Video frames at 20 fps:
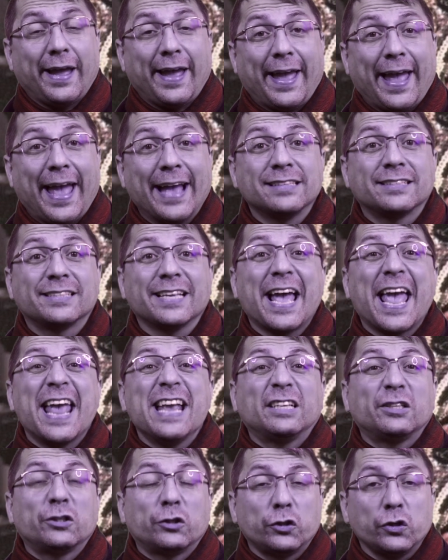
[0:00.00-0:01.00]
as
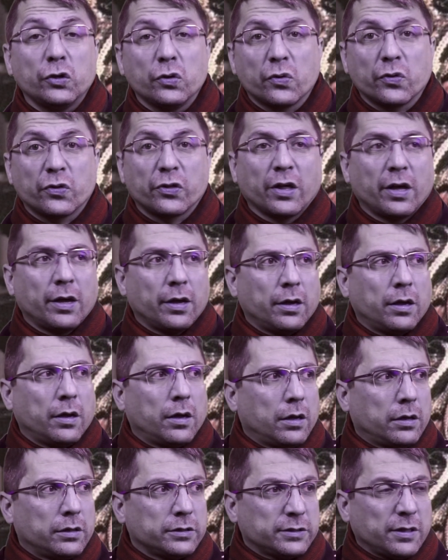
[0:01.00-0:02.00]
a truth
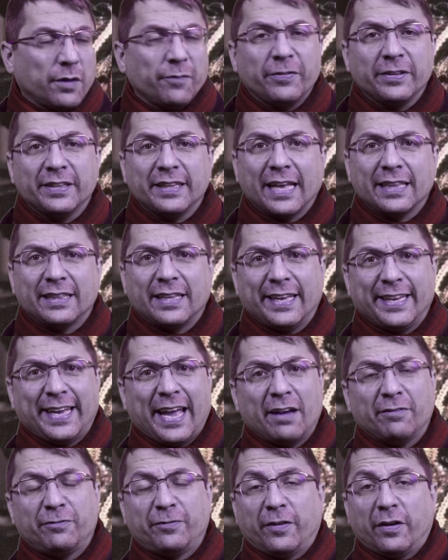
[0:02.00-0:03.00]
something that they
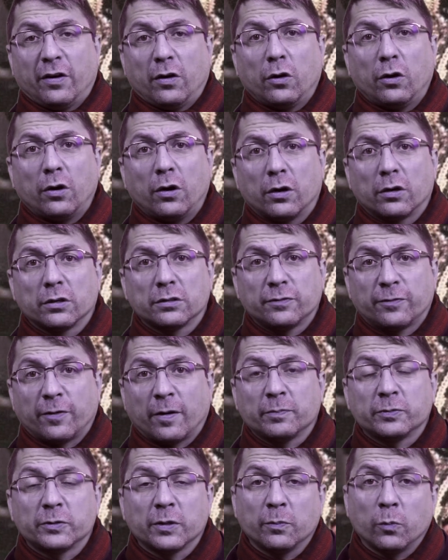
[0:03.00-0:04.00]
have heard
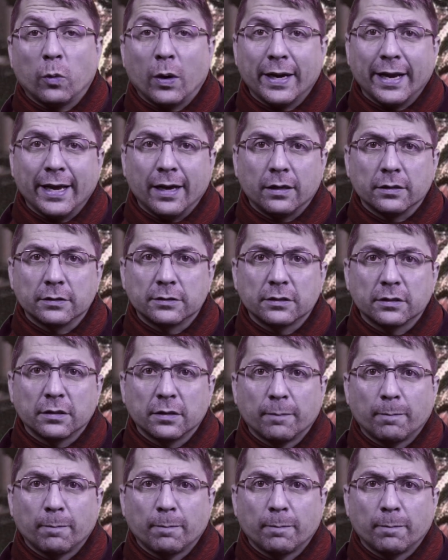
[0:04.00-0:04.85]
from someone else.